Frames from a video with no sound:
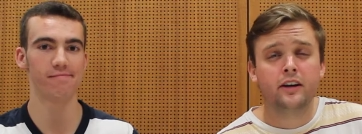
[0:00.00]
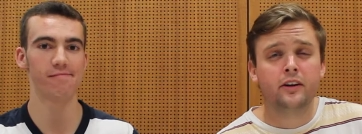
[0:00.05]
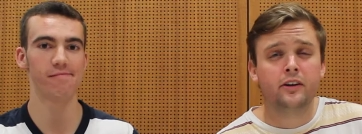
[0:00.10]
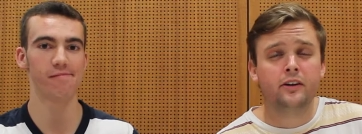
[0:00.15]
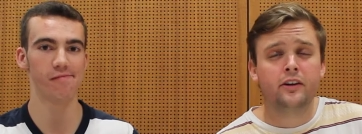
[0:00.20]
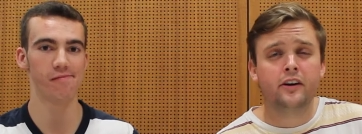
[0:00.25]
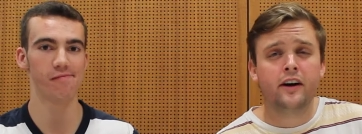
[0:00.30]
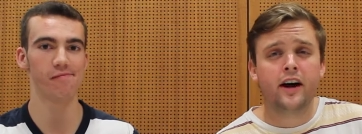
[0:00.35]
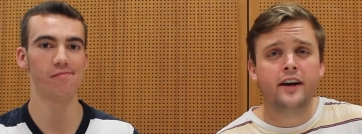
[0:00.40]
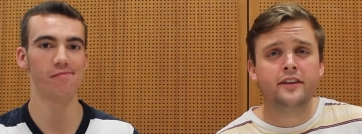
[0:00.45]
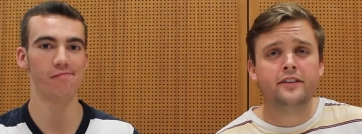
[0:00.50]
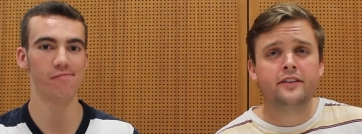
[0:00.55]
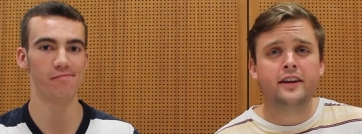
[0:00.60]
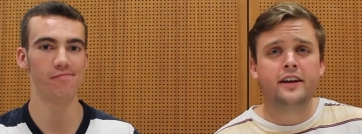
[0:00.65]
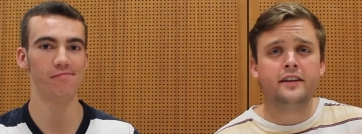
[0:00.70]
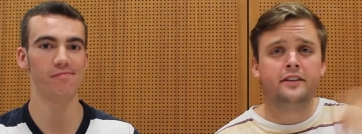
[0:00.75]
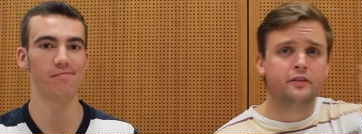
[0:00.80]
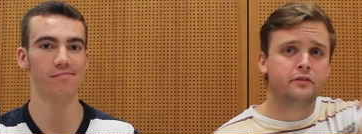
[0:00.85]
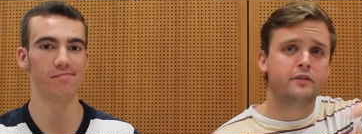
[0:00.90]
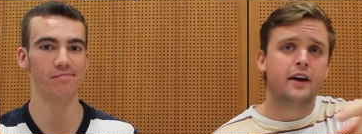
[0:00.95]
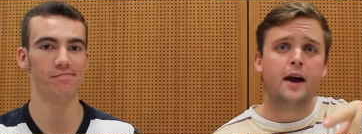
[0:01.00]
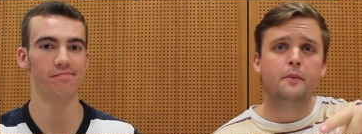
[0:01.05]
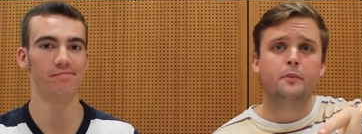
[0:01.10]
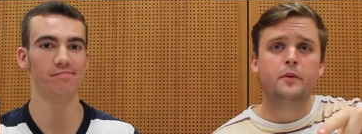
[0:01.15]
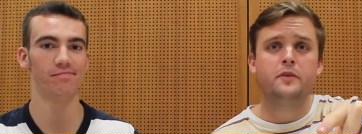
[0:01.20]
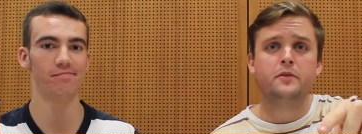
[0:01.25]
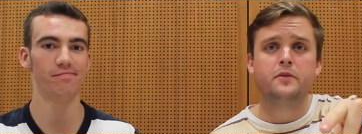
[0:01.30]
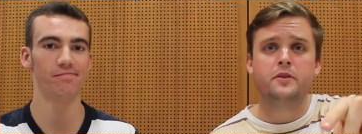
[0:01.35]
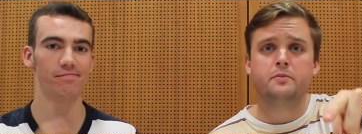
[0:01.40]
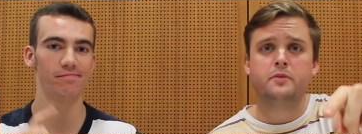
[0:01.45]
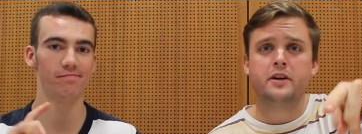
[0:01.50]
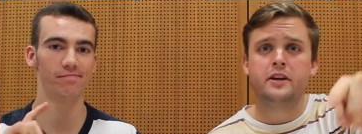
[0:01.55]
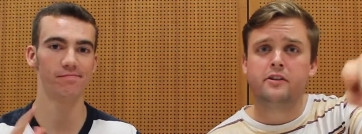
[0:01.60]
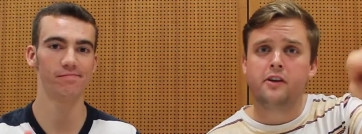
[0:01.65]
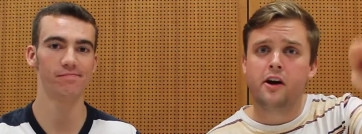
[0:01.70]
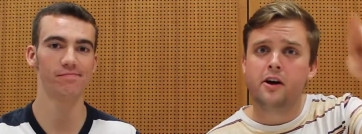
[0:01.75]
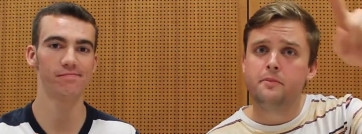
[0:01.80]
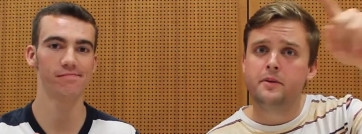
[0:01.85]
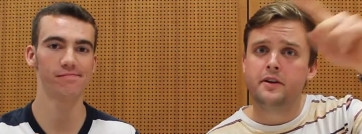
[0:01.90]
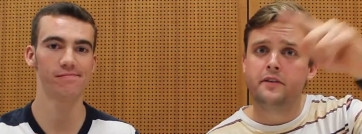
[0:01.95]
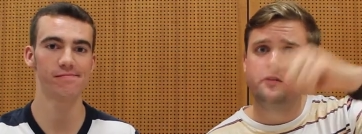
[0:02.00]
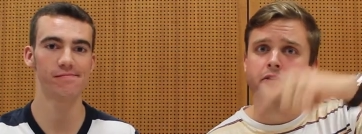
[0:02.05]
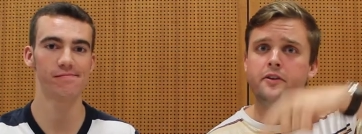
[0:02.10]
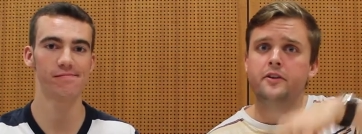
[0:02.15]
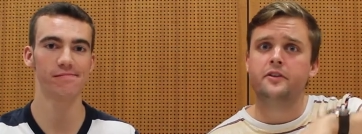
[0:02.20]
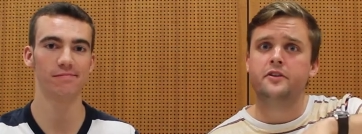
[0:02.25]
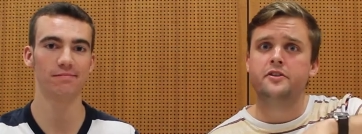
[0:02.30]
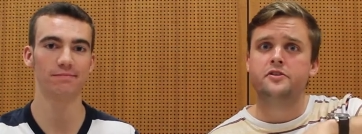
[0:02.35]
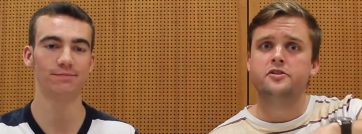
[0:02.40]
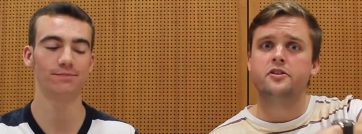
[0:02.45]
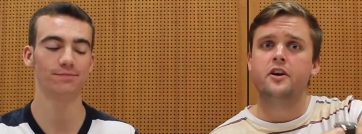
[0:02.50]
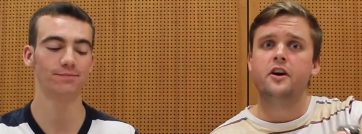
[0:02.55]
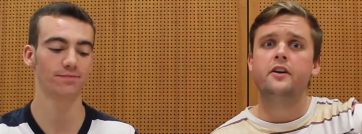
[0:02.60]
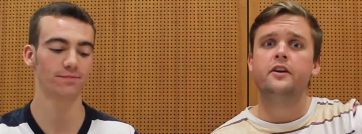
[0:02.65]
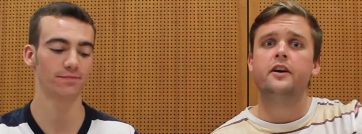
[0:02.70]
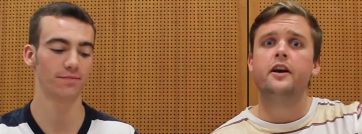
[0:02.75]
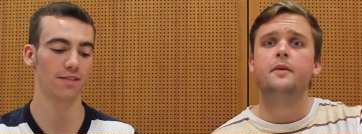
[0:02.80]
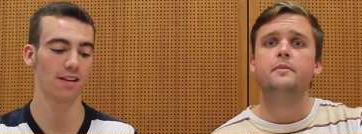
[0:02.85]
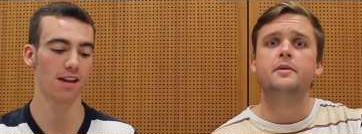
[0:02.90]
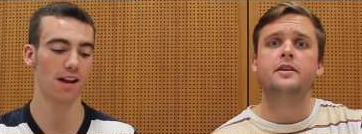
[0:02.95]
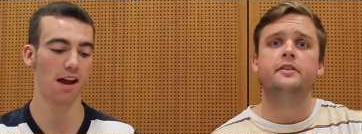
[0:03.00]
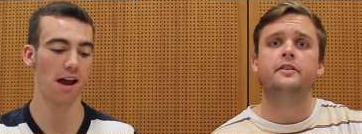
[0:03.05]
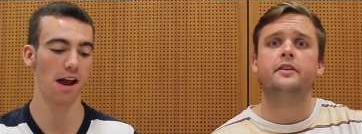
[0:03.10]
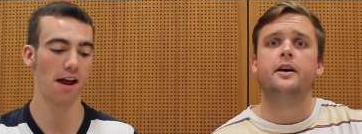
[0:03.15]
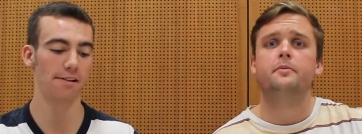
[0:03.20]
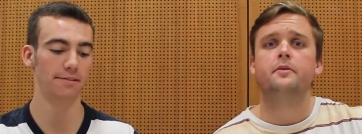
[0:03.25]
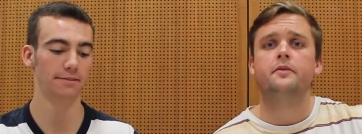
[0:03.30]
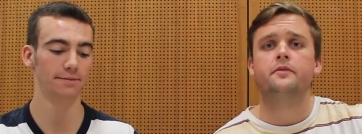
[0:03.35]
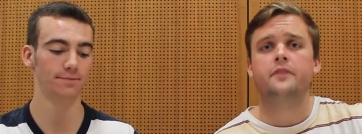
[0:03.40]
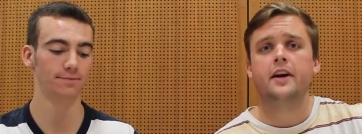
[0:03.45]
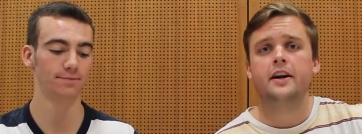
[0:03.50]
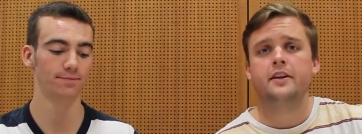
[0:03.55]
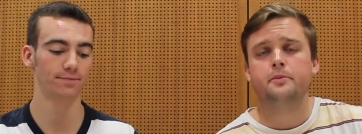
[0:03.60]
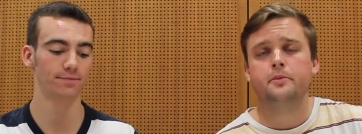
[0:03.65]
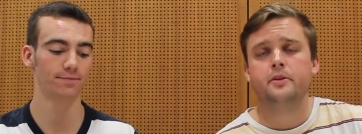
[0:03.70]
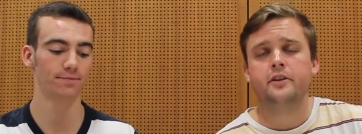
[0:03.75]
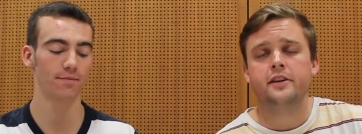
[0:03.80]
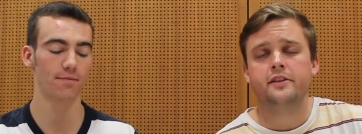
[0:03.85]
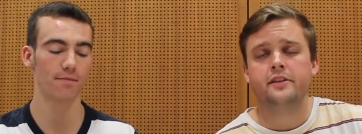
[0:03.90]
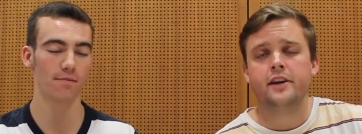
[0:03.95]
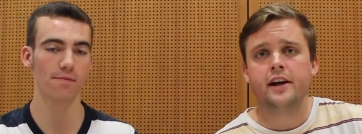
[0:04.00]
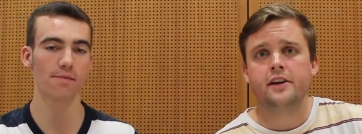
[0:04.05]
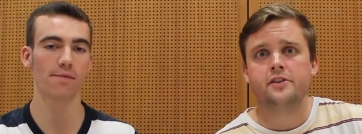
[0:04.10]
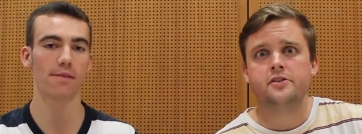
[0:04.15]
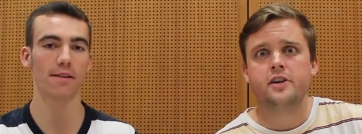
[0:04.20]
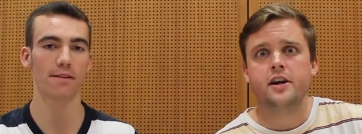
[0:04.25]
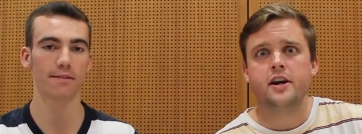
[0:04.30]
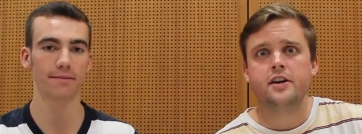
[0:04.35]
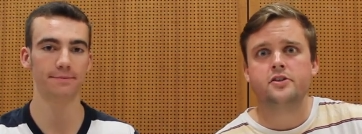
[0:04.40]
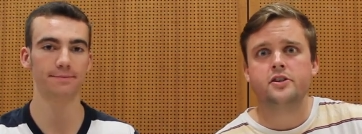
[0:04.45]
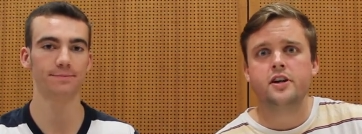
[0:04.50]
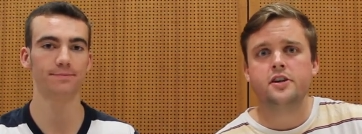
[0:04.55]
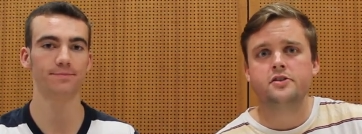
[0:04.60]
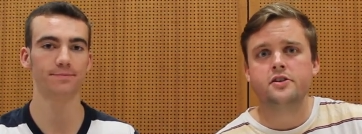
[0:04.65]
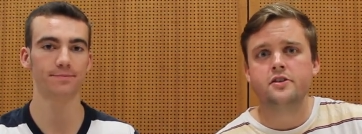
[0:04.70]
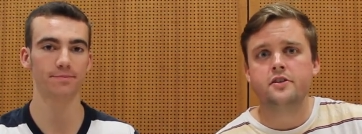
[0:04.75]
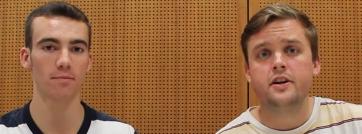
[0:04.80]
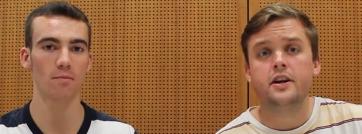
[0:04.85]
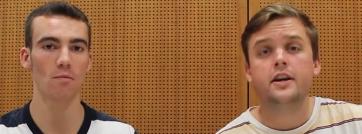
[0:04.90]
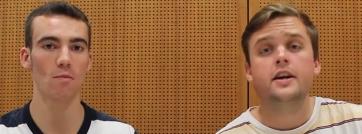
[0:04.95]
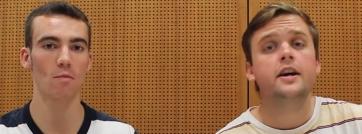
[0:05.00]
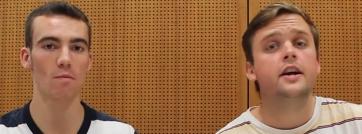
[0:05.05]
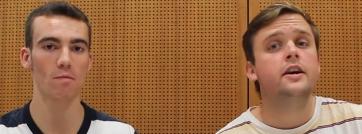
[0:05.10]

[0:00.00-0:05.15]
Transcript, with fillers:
Speaker 1: Look, guys, it's a wrap. If you want to bring your own bit of food on the show, come hit us up on Facebook. It's Exchange Kitchen.